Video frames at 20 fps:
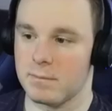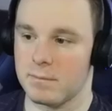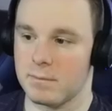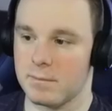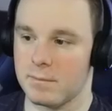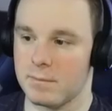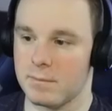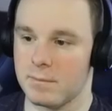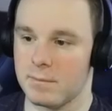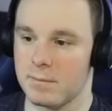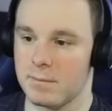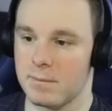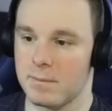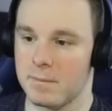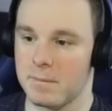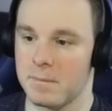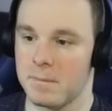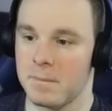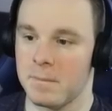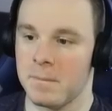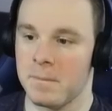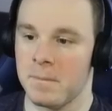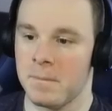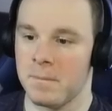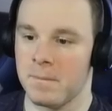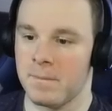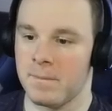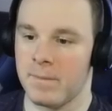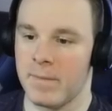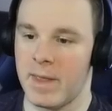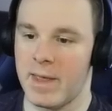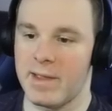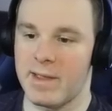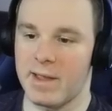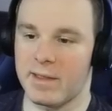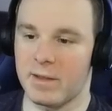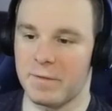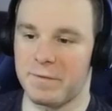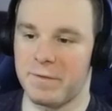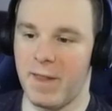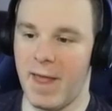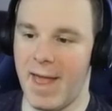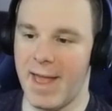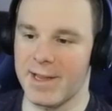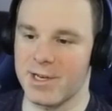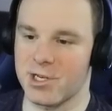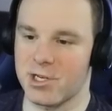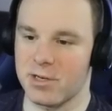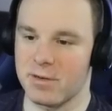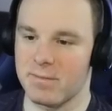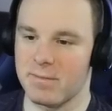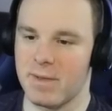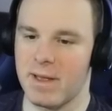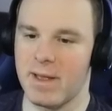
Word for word: Whoa. He's like the Flash.